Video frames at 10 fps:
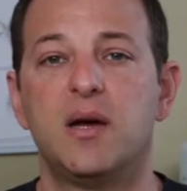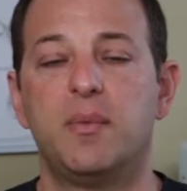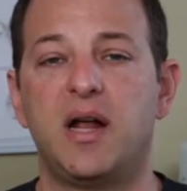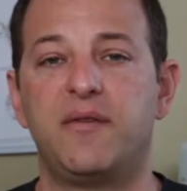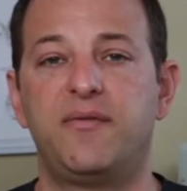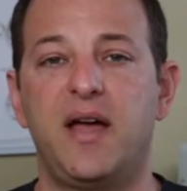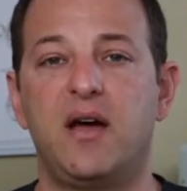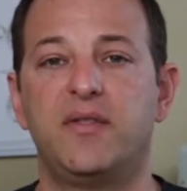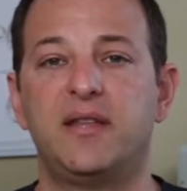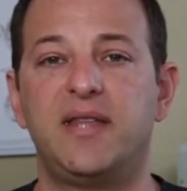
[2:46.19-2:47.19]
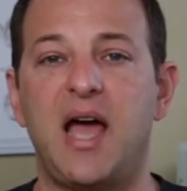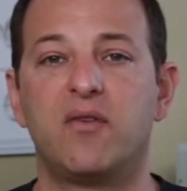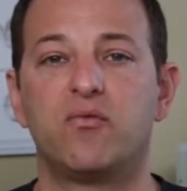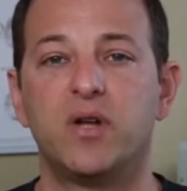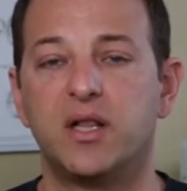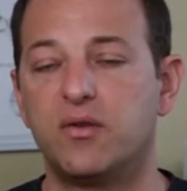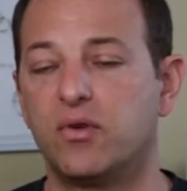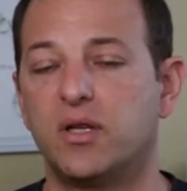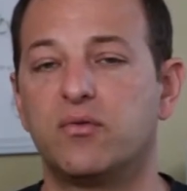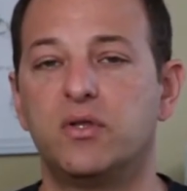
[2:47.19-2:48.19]
But I found that really
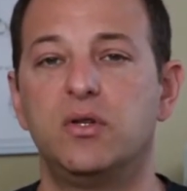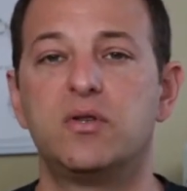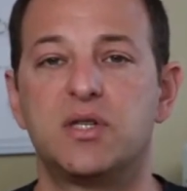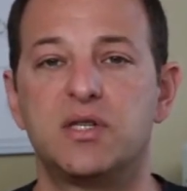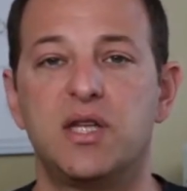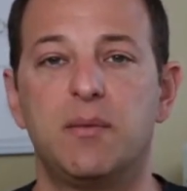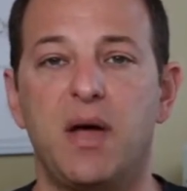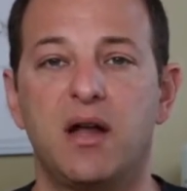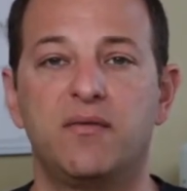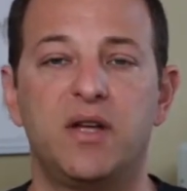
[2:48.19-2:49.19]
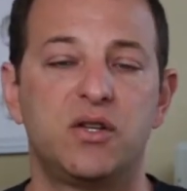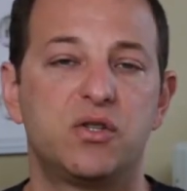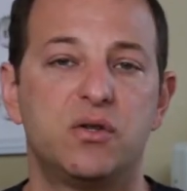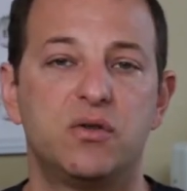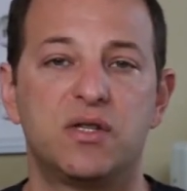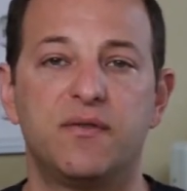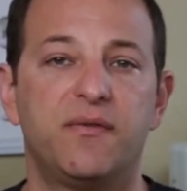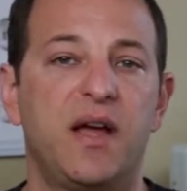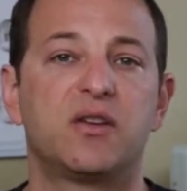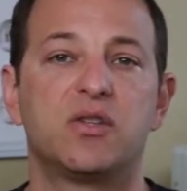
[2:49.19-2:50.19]
reduces the amount of issues,
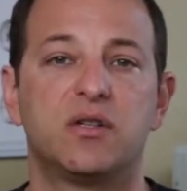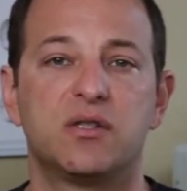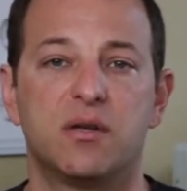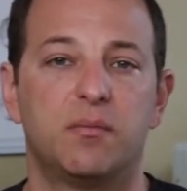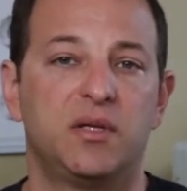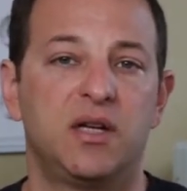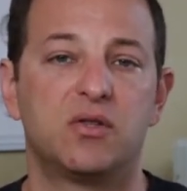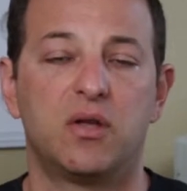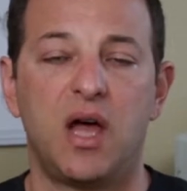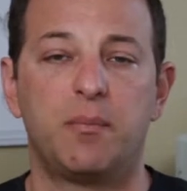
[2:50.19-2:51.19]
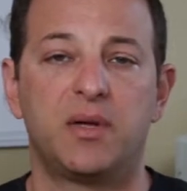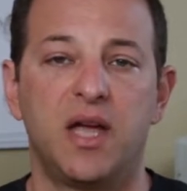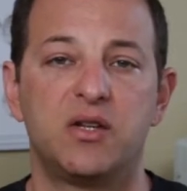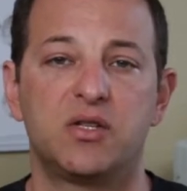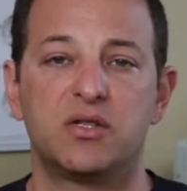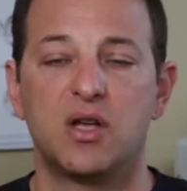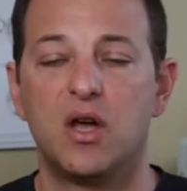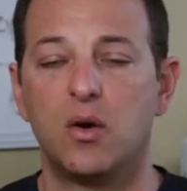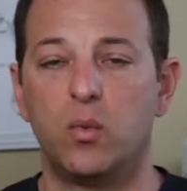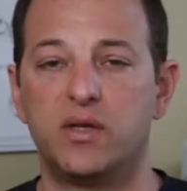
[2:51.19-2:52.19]
infections, and potential complications
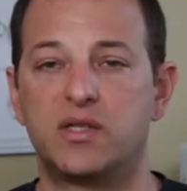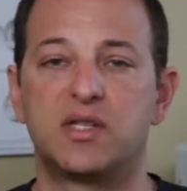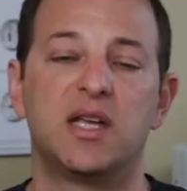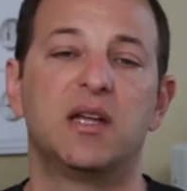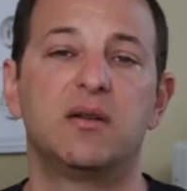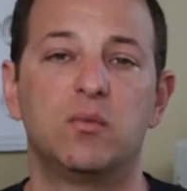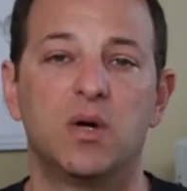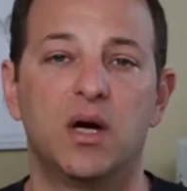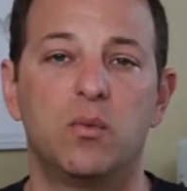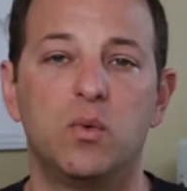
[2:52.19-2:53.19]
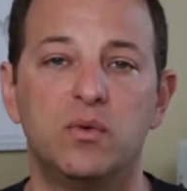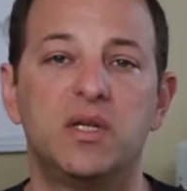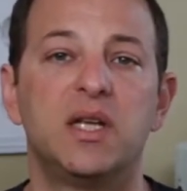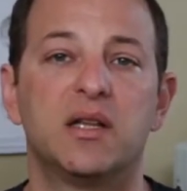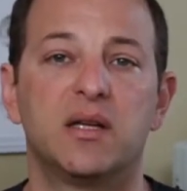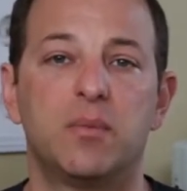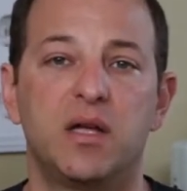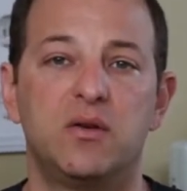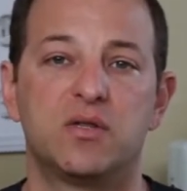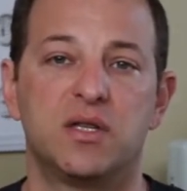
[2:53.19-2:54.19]
with skin wound healing
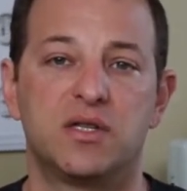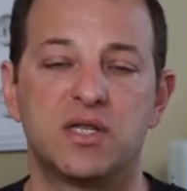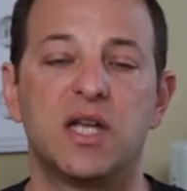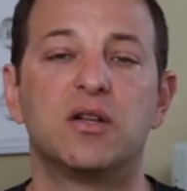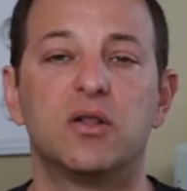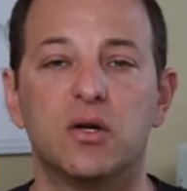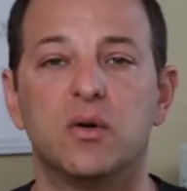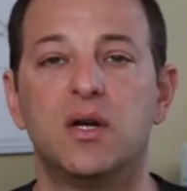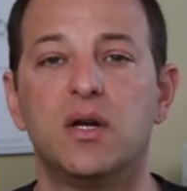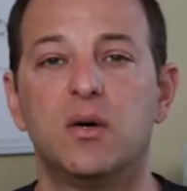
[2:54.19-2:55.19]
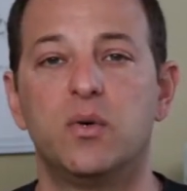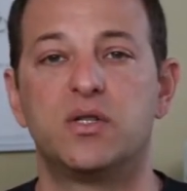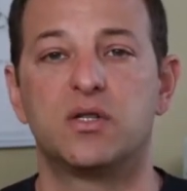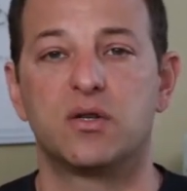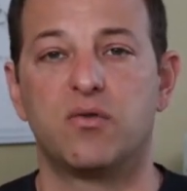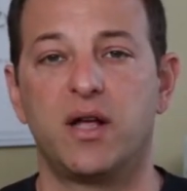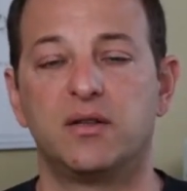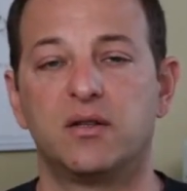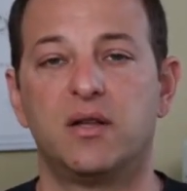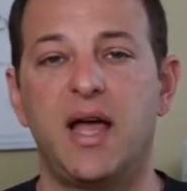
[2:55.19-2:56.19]
by using the skin glue, which is a
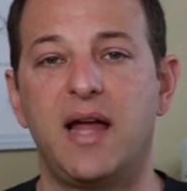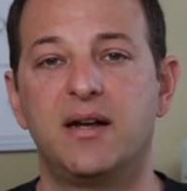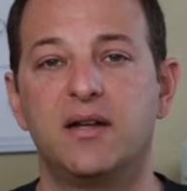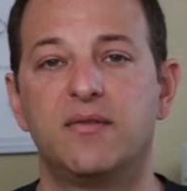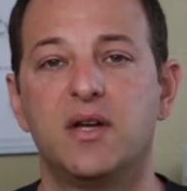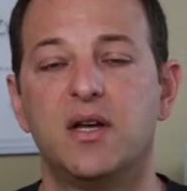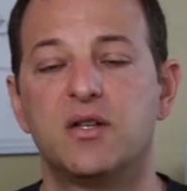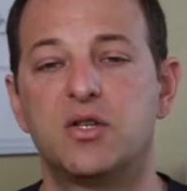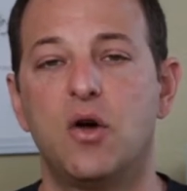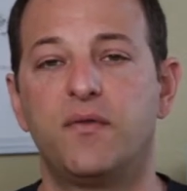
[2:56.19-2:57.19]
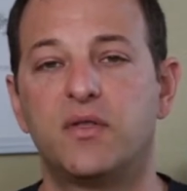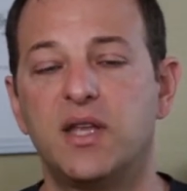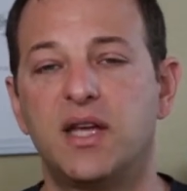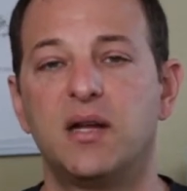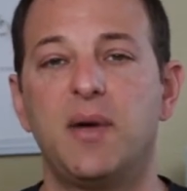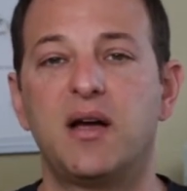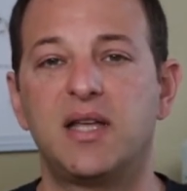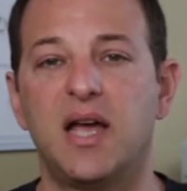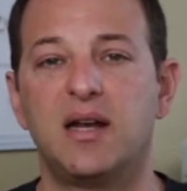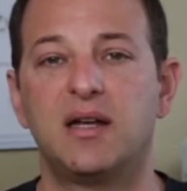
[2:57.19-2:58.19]
great little additive. So if you're thinking
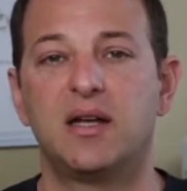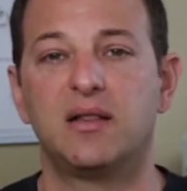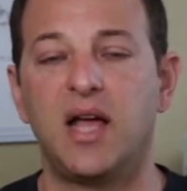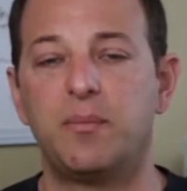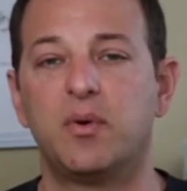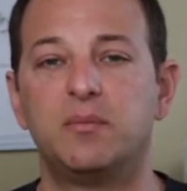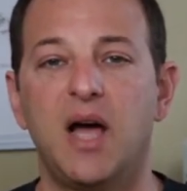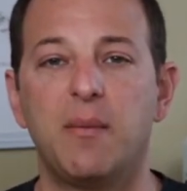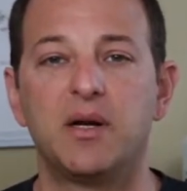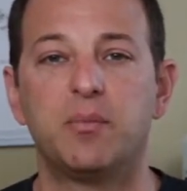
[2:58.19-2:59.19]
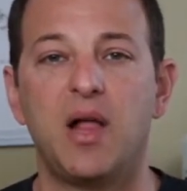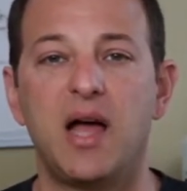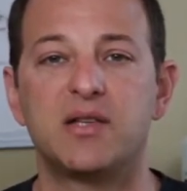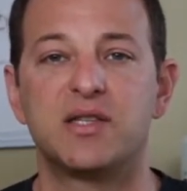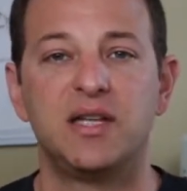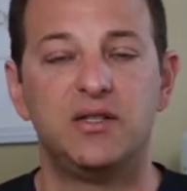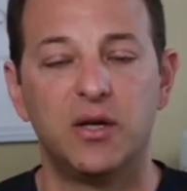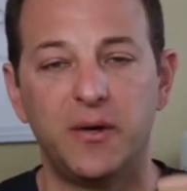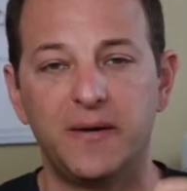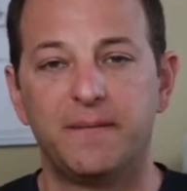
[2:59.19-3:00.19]
about getting a lipo-abdominoplasty,
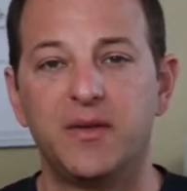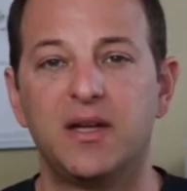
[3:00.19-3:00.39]
do it.